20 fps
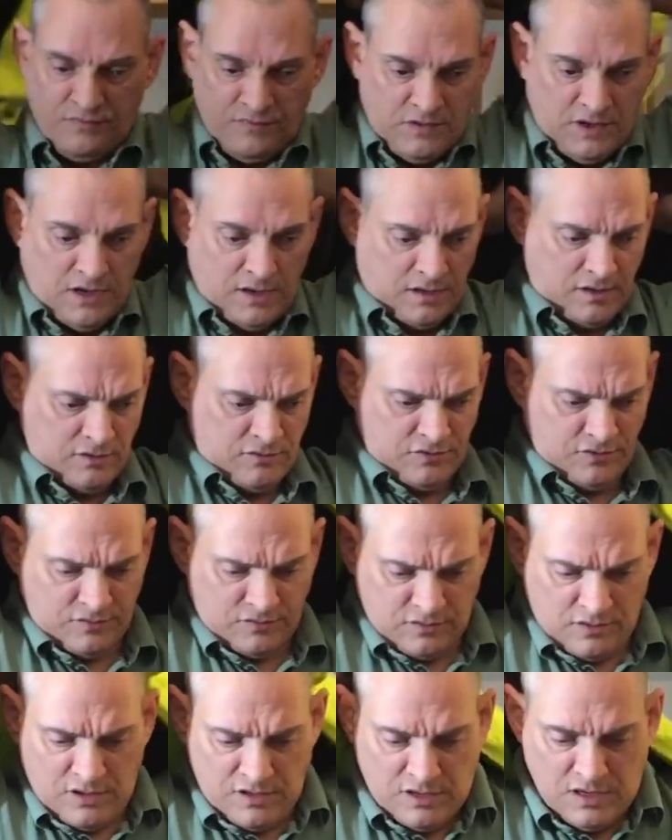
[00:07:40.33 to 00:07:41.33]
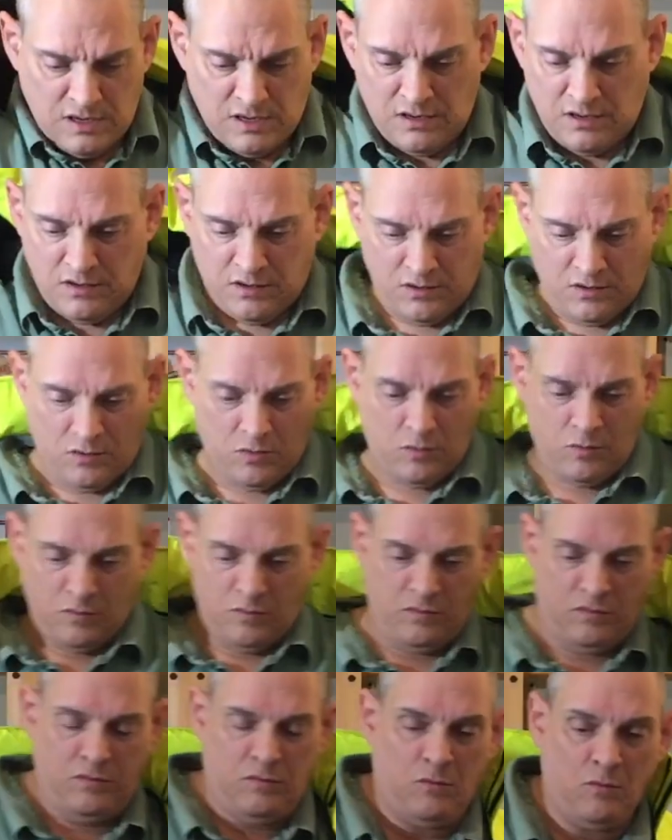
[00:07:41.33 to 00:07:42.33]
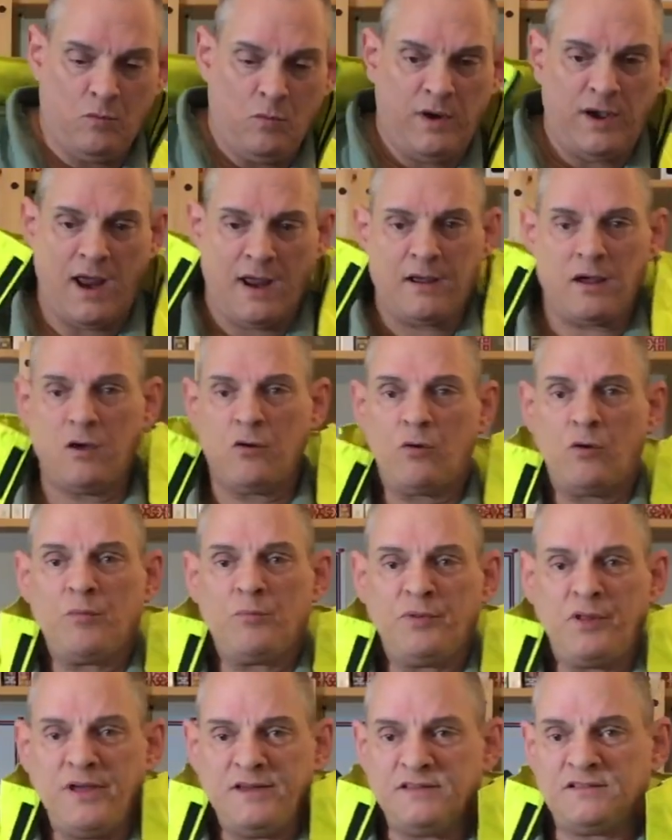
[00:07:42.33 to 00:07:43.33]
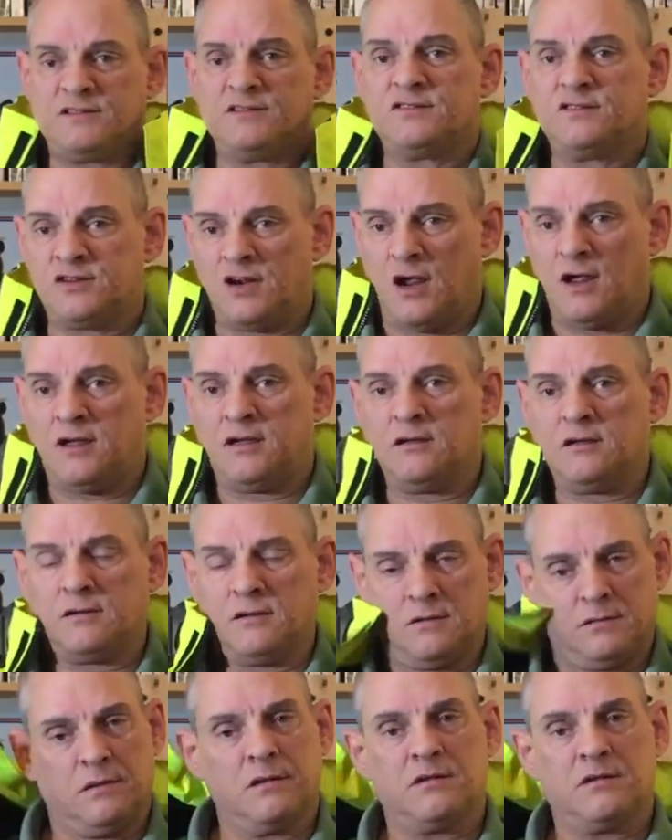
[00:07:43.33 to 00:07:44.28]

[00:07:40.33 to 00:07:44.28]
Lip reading: And when I go to replace this jacket,